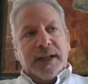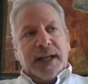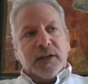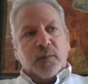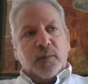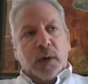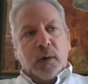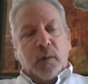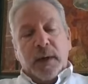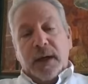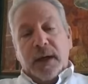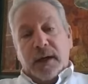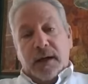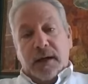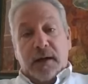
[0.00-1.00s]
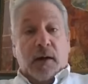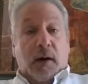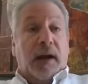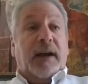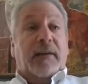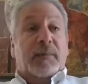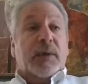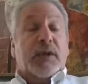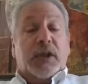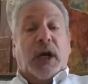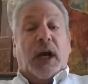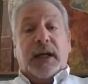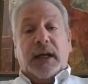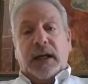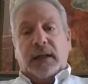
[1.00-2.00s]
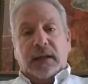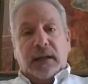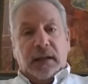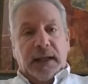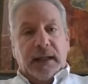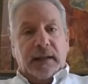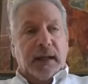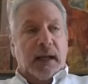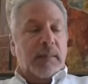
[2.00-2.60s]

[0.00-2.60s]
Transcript: that's where we are, have been shining lately.